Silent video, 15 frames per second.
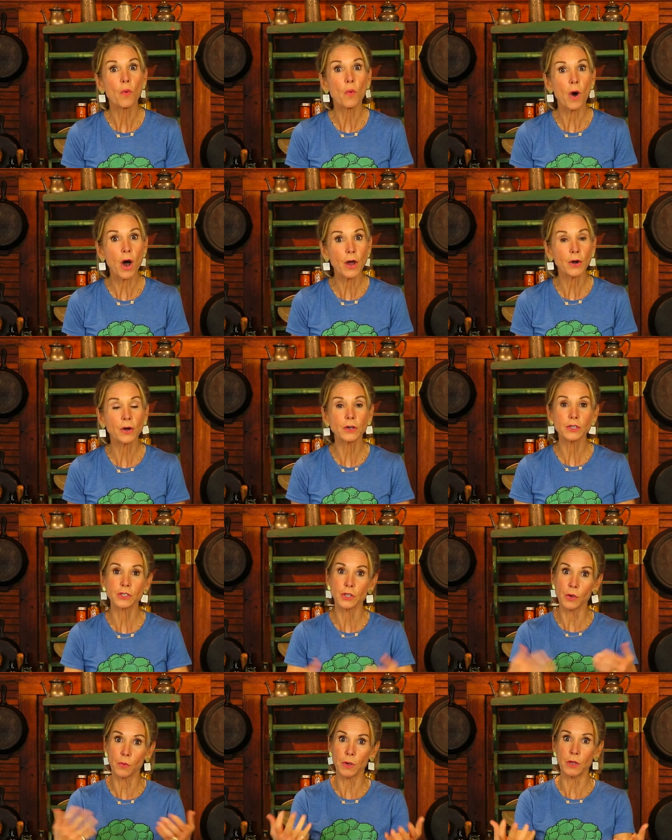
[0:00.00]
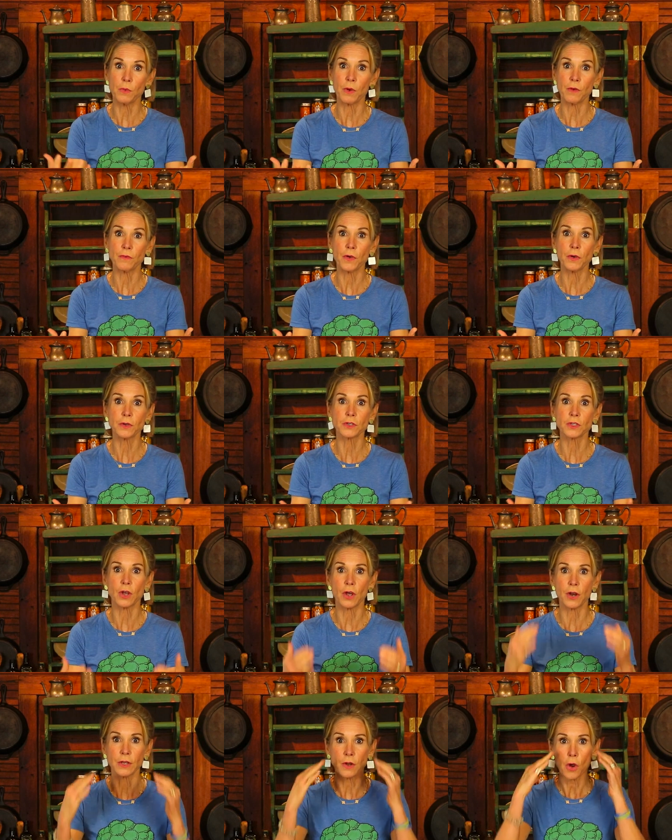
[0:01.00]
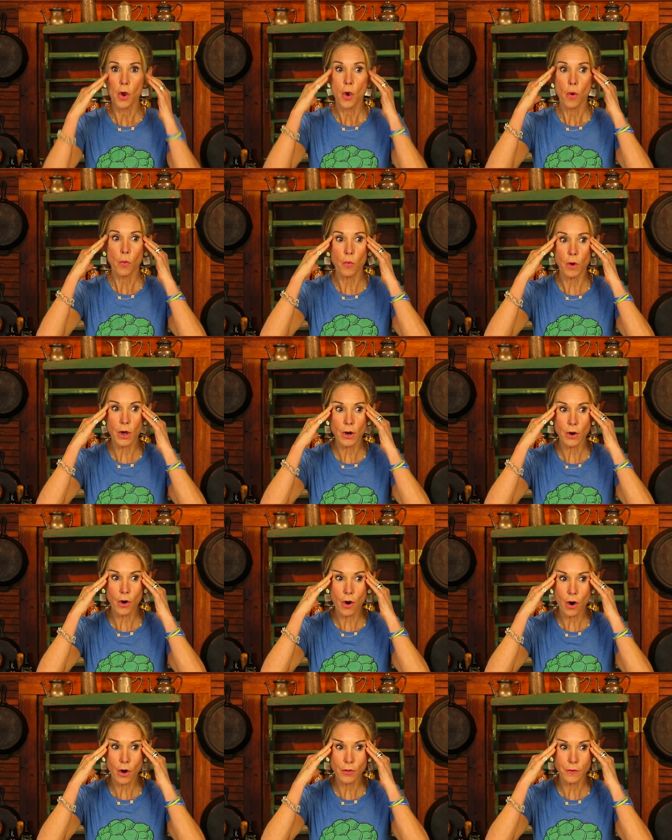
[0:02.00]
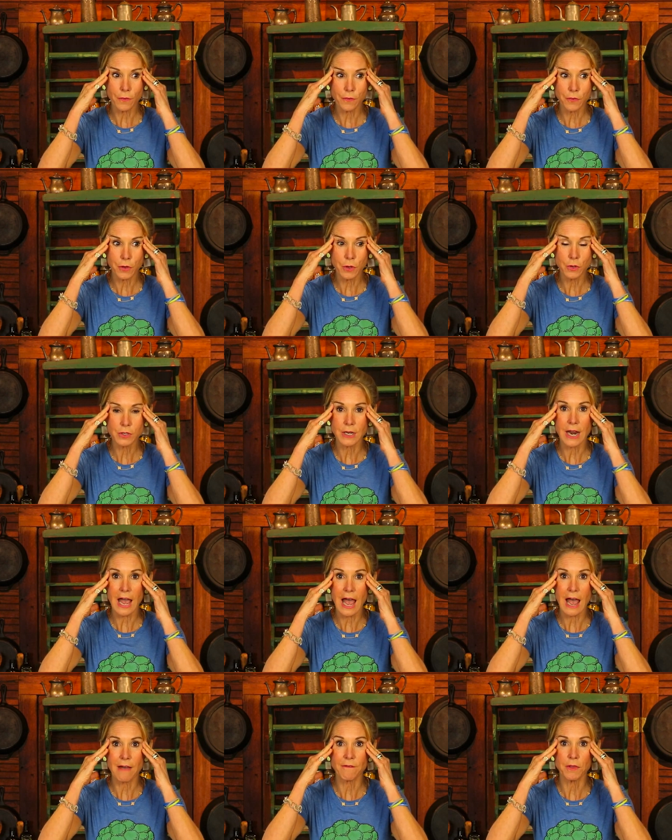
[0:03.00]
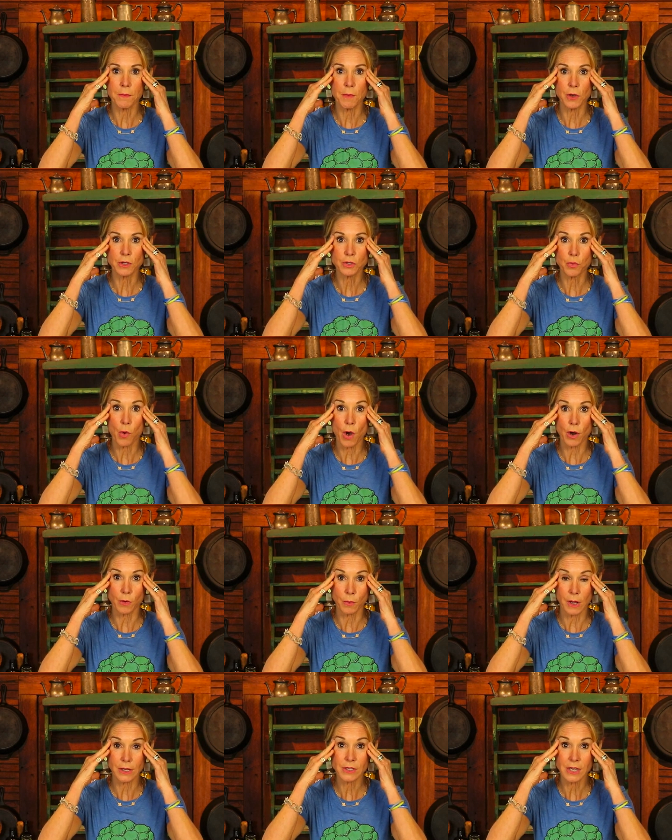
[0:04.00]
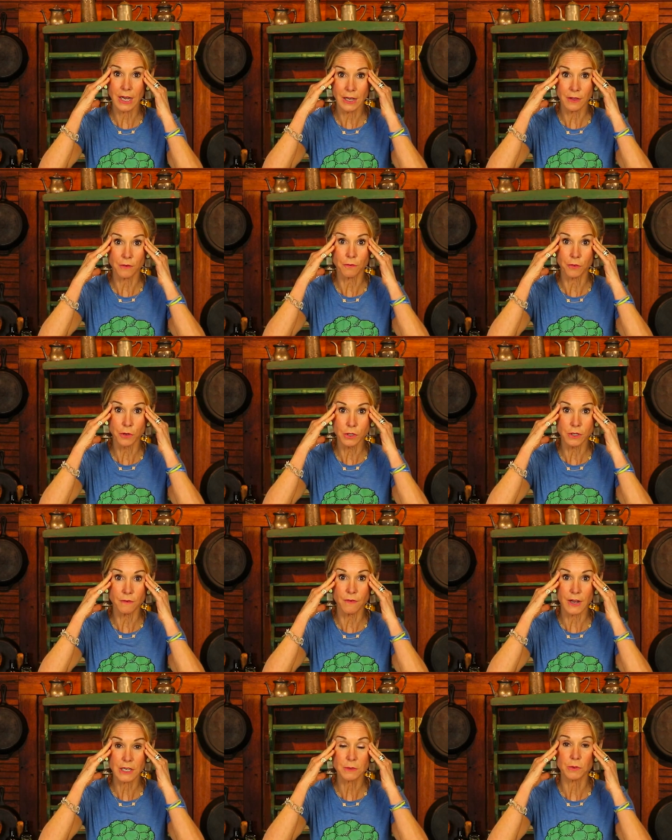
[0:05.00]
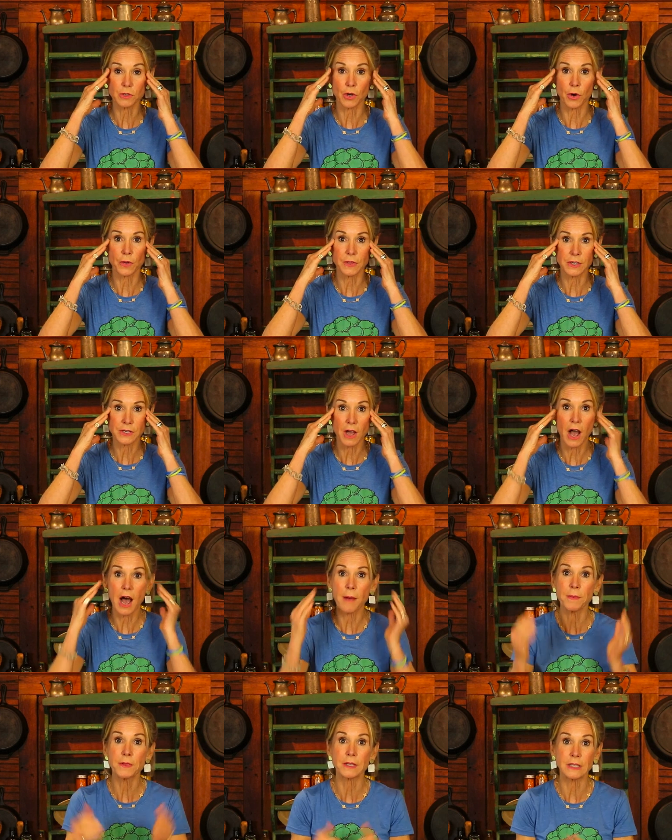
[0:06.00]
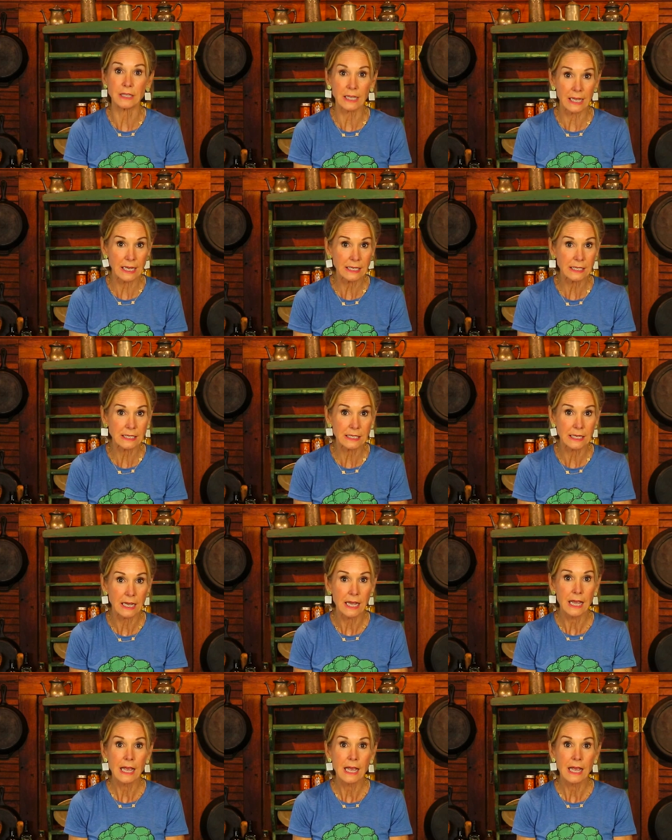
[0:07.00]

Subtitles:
Water. So what you want to focus on is, what are the foods that have the most water? Well, I'll tell you that fruits and vegetables are at the top of the list,